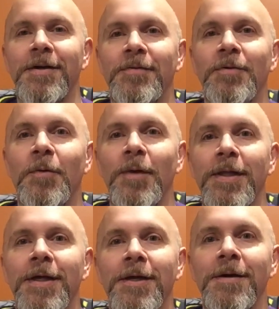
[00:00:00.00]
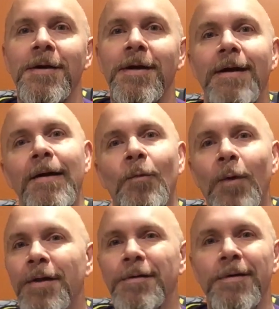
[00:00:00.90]
throw in there.
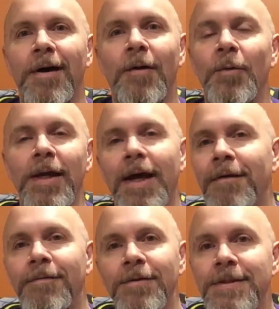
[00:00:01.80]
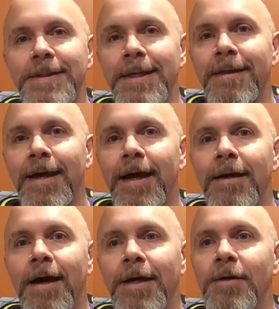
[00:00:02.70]
Whether or not we'd ever see
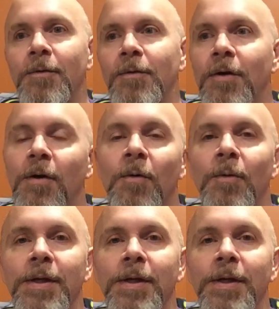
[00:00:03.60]
that, I don't know.